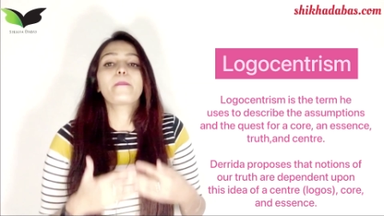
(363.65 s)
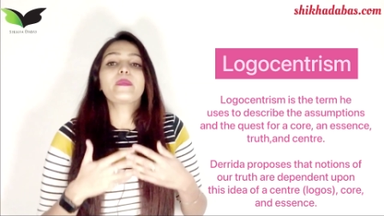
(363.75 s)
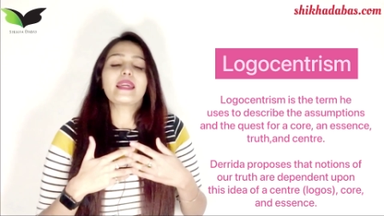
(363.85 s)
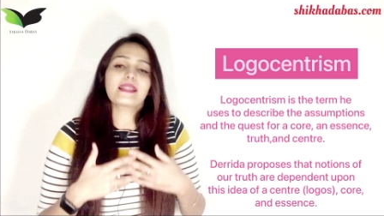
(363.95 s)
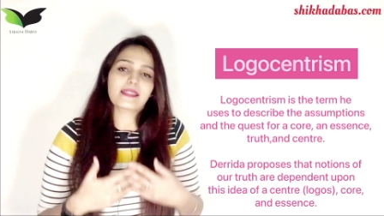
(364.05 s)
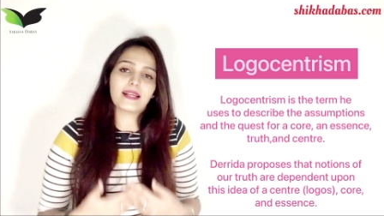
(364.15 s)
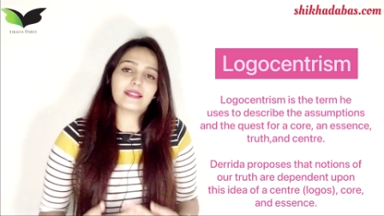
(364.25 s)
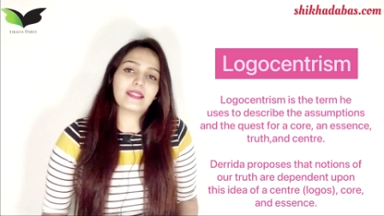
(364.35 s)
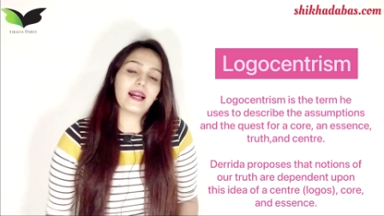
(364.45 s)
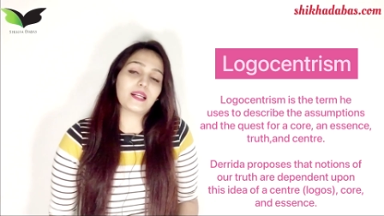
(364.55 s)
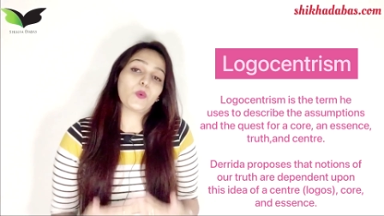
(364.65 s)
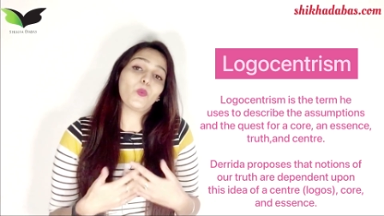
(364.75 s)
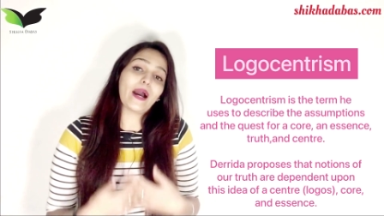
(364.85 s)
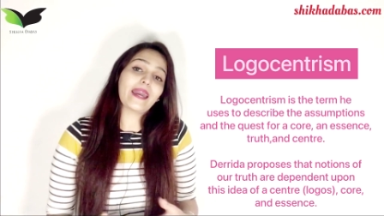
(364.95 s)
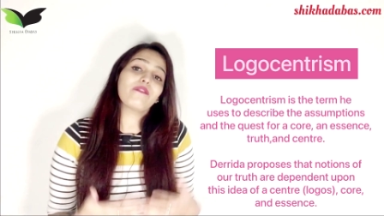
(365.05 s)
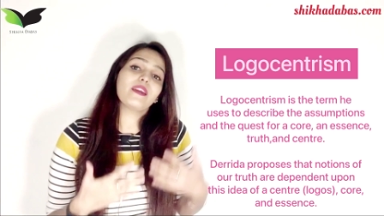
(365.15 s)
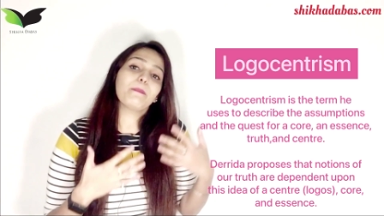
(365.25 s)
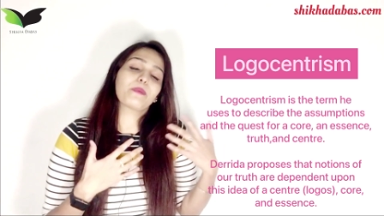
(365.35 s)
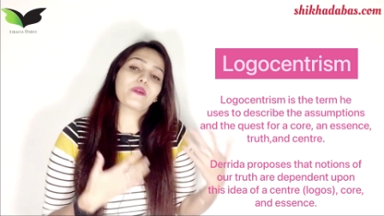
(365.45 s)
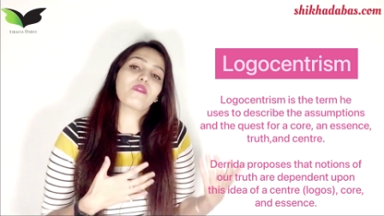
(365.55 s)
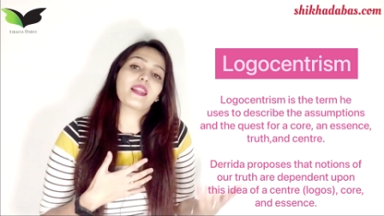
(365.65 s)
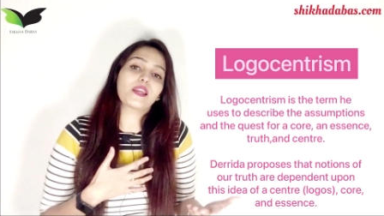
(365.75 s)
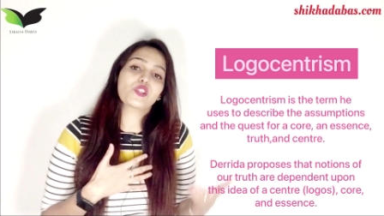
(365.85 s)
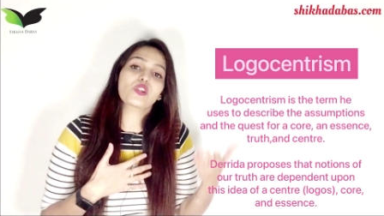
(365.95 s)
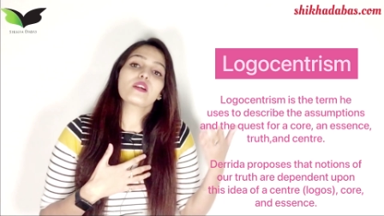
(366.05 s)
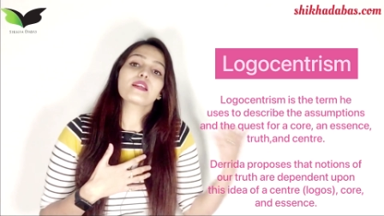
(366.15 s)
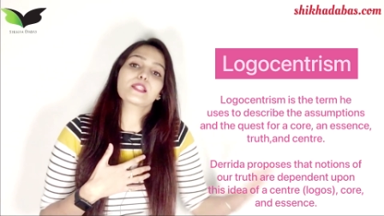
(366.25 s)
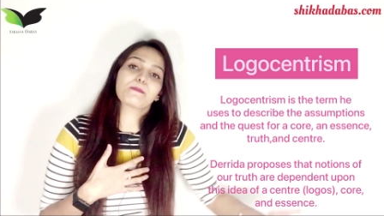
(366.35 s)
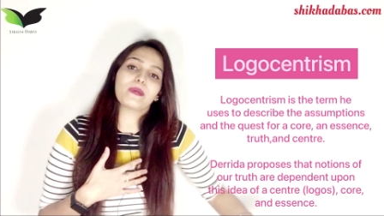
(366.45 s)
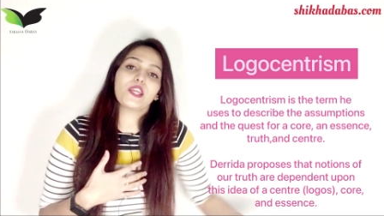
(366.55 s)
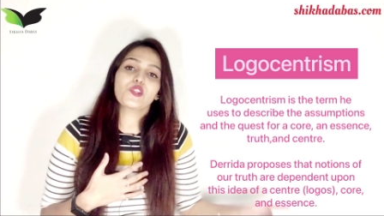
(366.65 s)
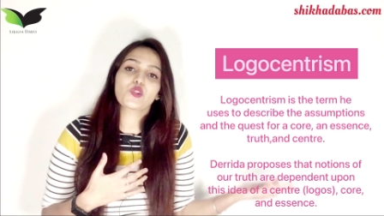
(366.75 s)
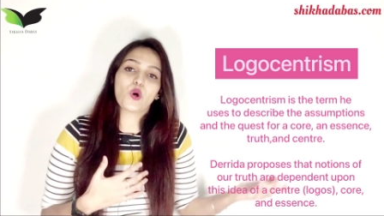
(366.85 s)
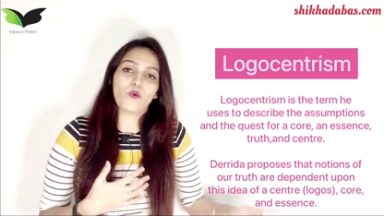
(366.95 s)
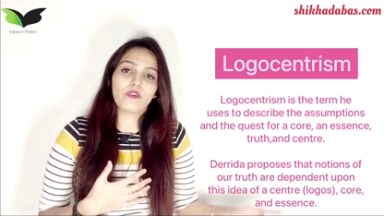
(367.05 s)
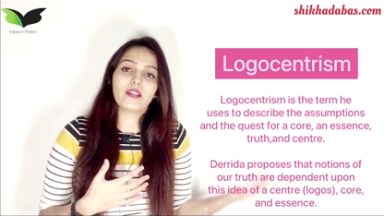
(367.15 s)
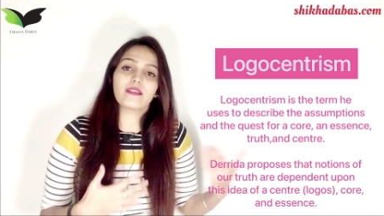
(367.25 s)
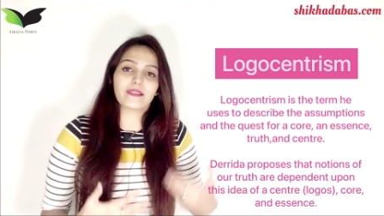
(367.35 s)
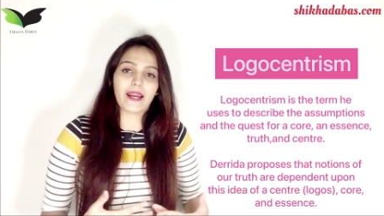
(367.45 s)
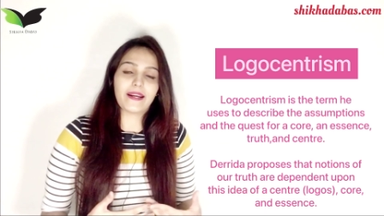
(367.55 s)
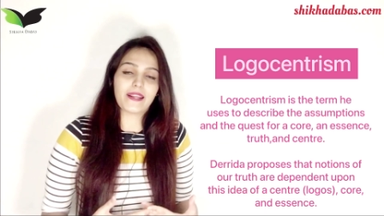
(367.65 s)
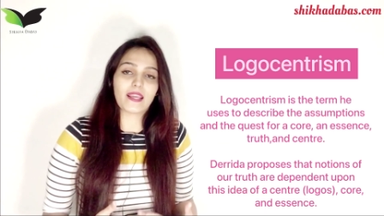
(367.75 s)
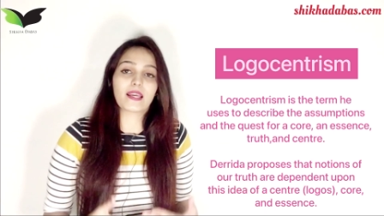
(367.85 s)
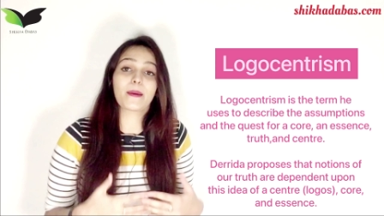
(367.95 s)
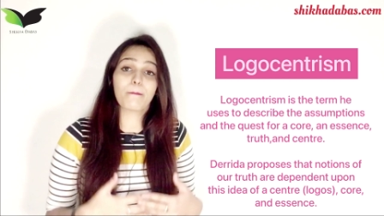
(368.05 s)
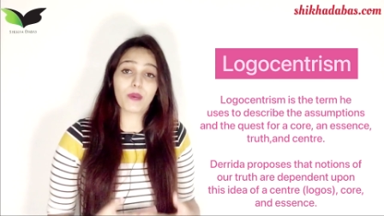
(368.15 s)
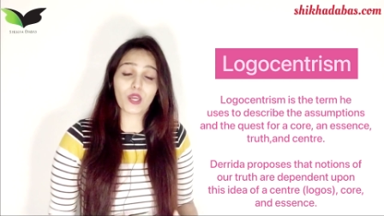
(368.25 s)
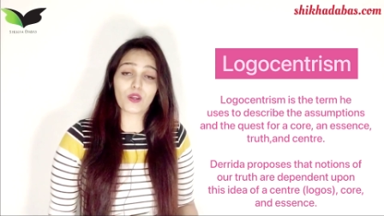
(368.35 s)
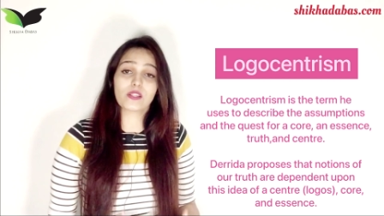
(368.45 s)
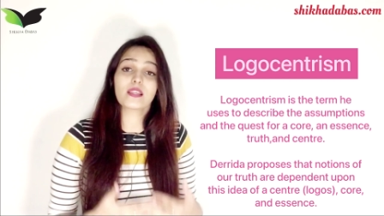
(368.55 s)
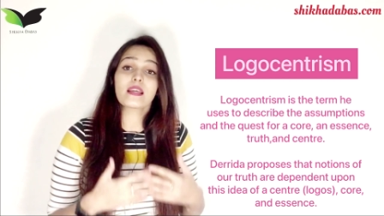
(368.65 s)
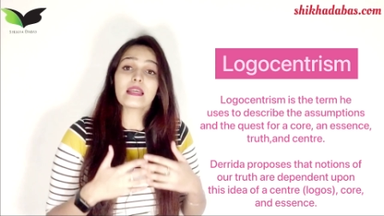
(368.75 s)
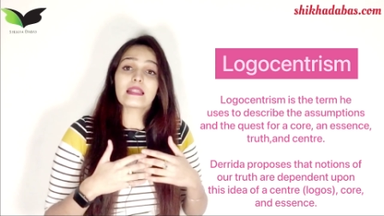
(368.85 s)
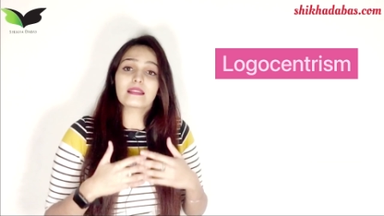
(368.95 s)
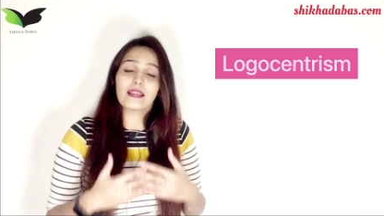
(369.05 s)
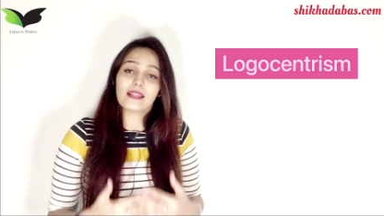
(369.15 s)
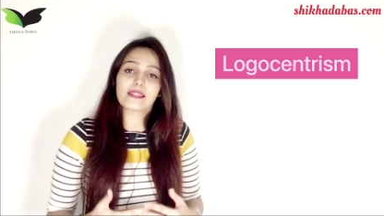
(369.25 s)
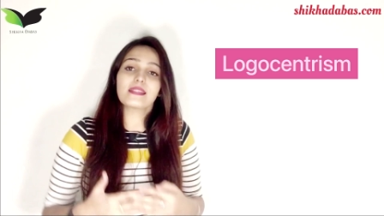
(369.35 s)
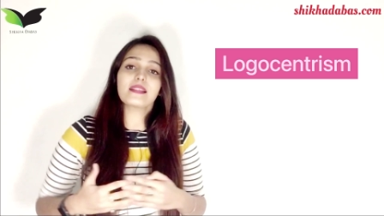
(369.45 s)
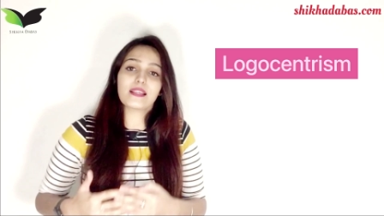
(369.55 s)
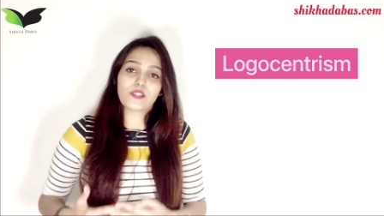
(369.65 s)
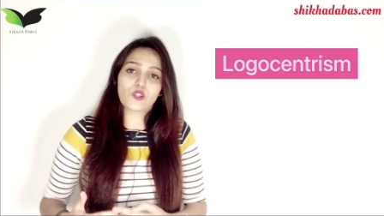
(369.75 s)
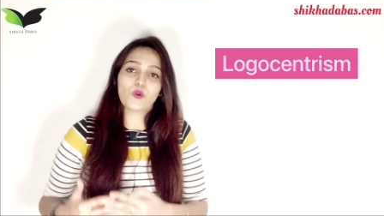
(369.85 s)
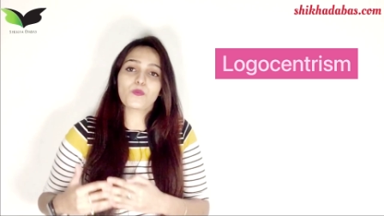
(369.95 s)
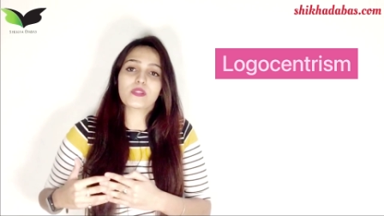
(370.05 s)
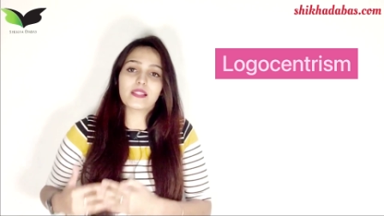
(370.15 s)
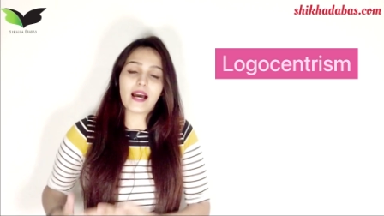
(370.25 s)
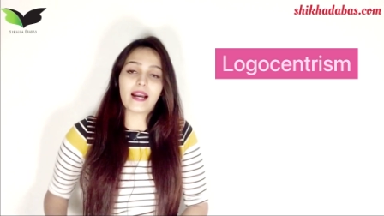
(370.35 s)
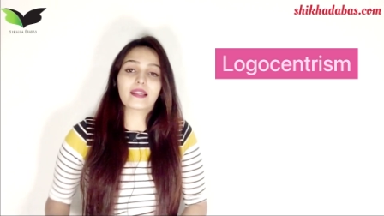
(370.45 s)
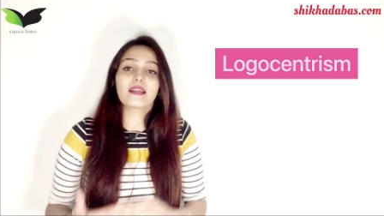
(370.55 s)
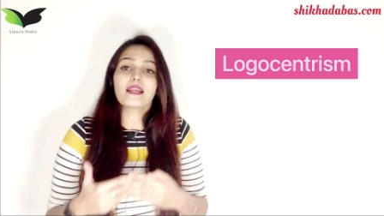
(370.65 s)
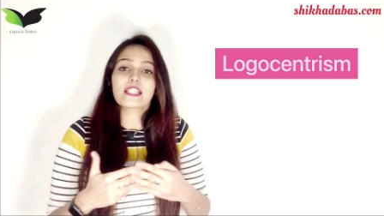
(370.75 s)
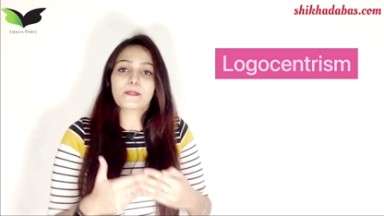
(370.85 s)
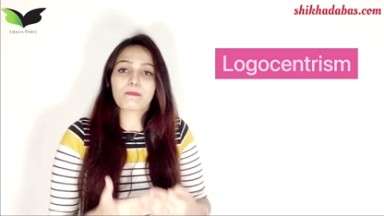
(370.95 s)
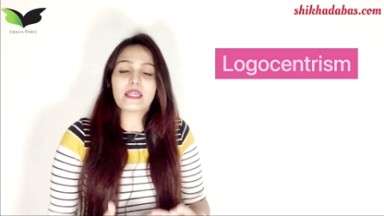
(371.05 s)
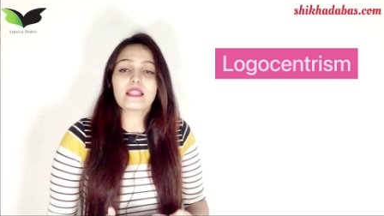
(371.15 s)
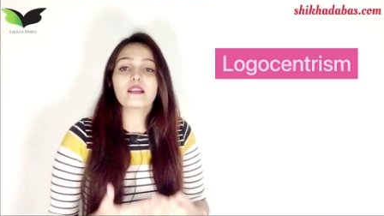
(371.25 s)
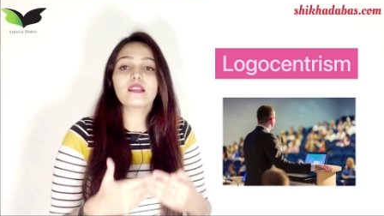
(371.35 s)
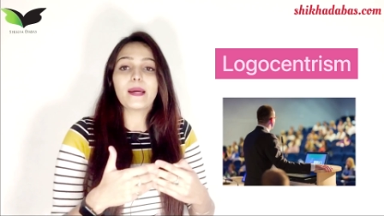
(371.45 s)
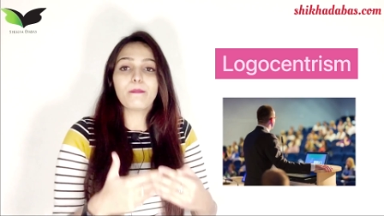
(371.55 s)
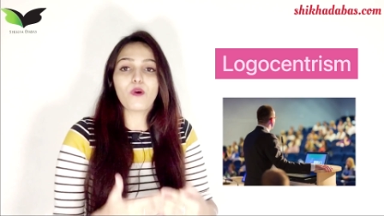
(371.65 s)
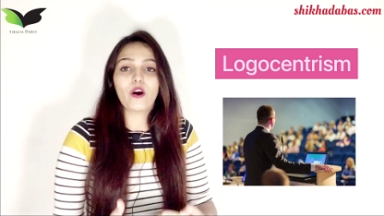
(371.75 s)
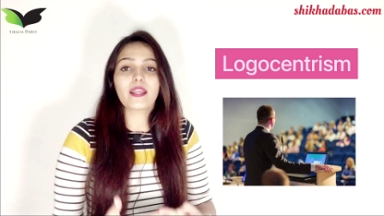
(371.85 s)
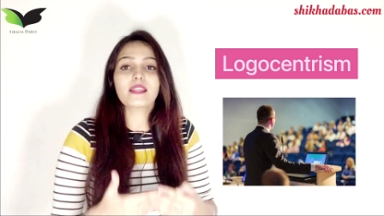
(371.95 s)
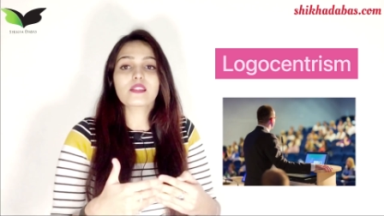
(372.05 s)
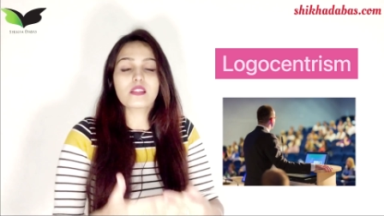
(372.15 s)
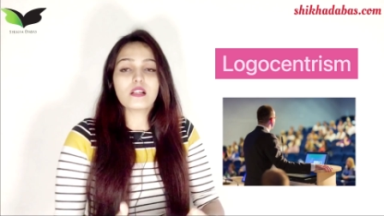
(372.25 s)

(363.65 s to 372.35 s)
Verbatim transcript: He said that why we privilege speech over writing because the listener assumes that speaker embodies the